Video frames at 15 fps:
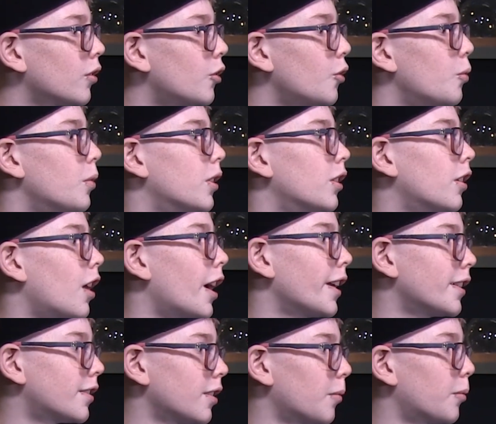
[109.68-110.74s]
you would you,
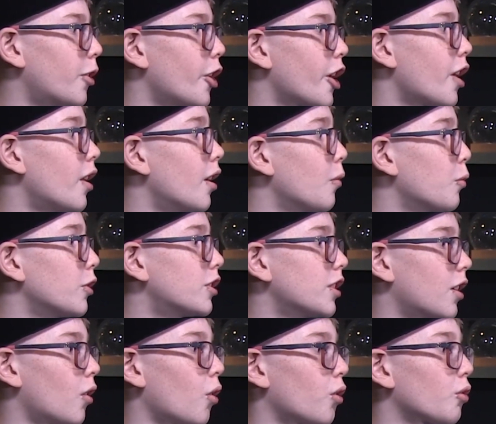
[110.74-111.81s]
light something and it would
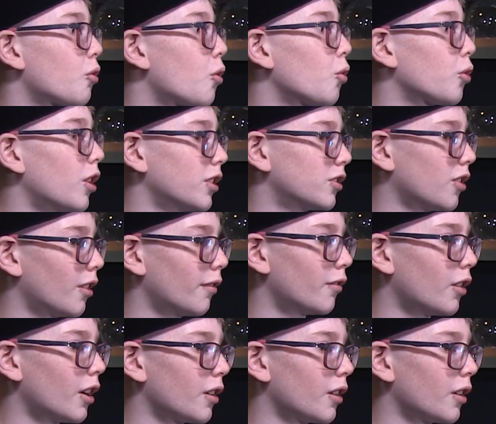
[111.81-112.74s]
set all the coal dust on fire.